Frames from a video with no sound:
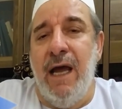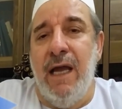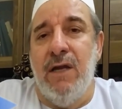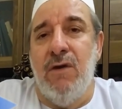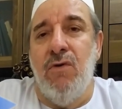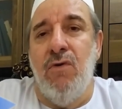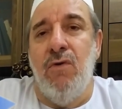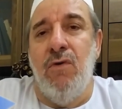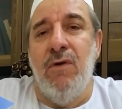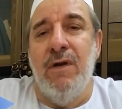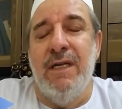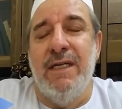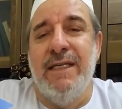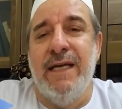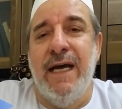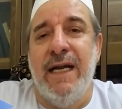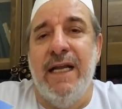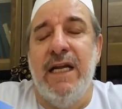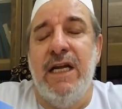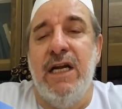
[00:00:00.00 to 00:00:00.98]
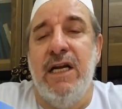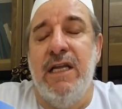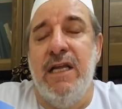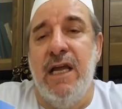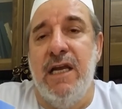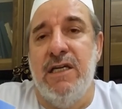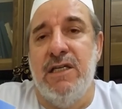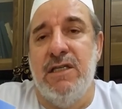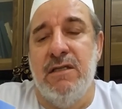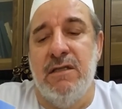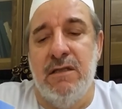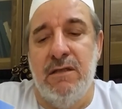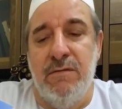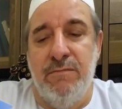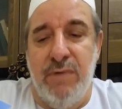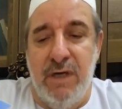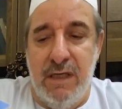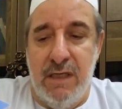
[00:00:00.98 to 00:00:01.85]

I call the recreation